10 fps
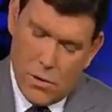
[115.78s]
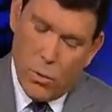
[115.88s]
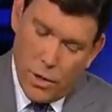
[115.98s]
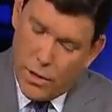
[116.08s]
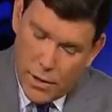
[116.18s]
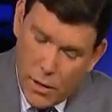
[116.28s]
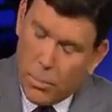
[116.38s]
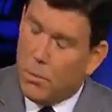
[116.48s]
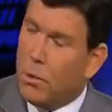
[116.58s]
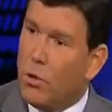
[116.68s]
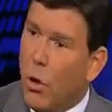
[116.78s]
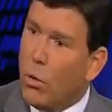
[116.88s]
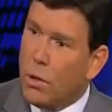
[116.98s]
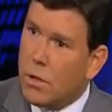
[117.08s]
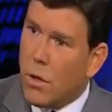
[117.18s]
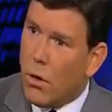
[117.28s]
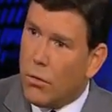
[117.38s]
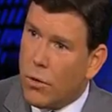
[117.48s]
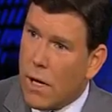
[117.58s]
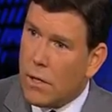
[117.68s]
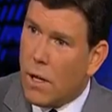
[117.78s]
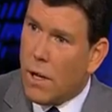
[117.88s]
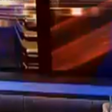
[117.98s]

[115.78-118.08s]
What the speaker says: what do you tell people? Don't install flashlight